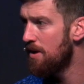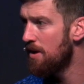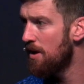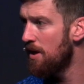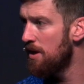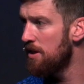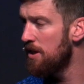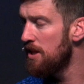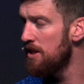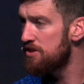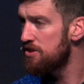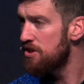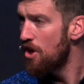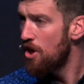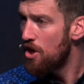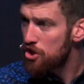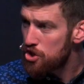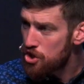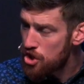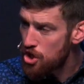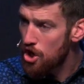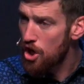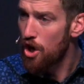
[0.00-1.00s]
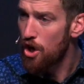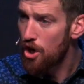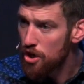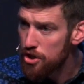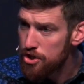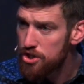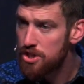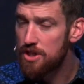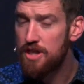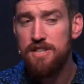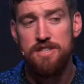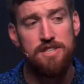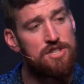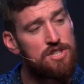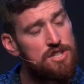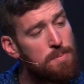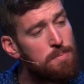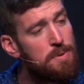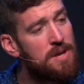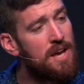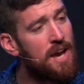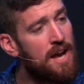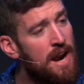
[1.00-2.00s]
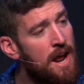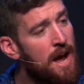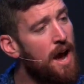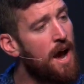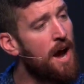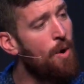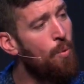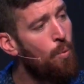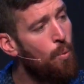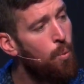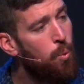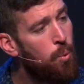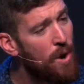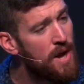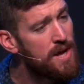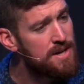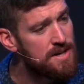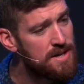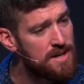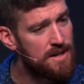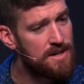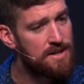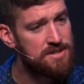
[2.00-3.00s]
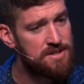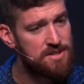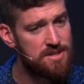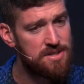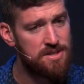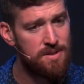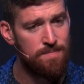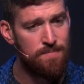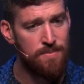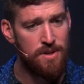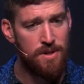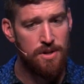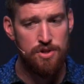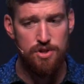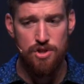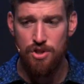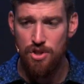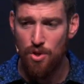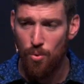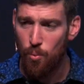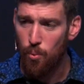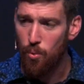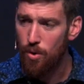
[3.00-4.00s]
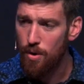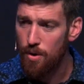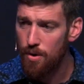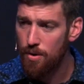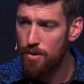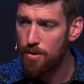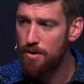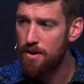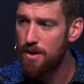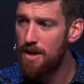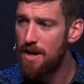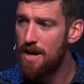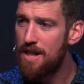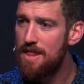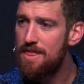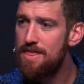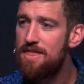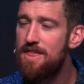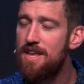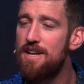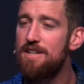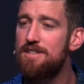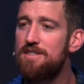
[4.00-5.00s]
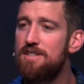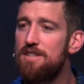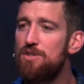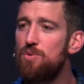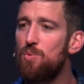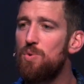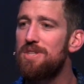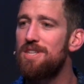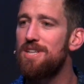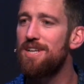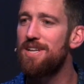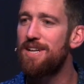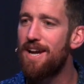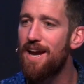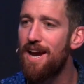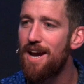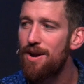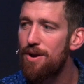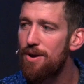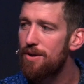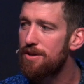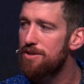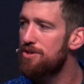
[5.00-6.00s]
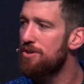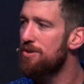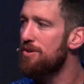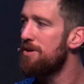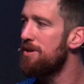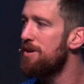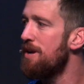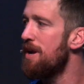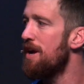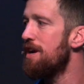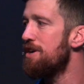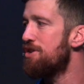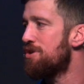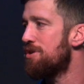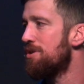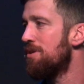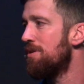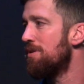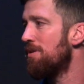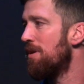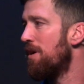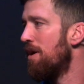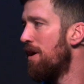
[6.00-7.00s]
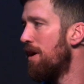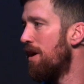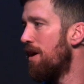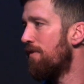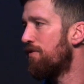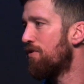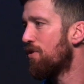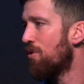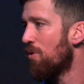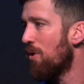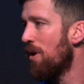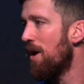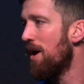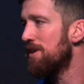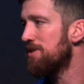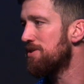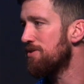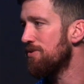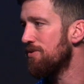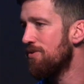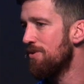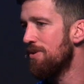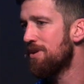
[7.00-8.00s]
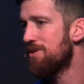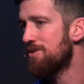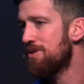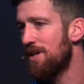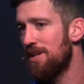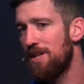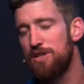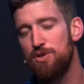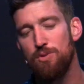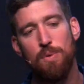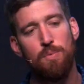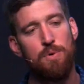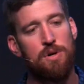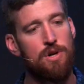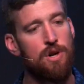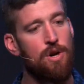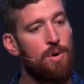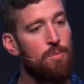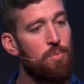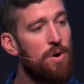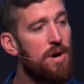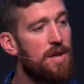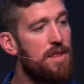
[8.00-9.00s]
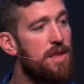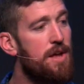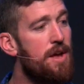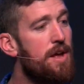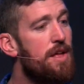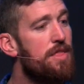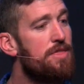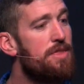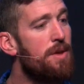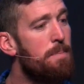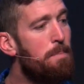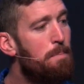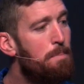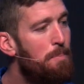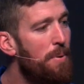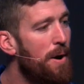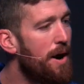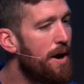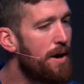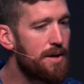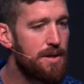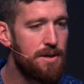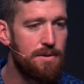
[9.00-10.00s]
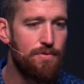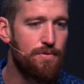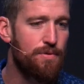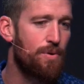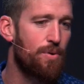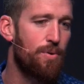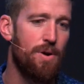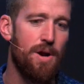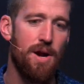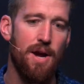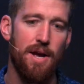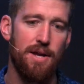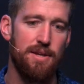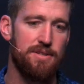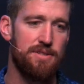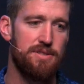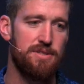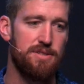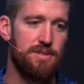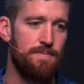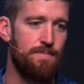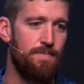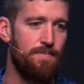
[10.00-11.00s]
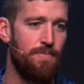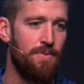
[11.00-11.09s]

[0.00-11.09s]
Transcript: And this church gets to be a, a witness to the world. This is what the character and nature of Christ looks like. That's why we're called what? The body of Christ.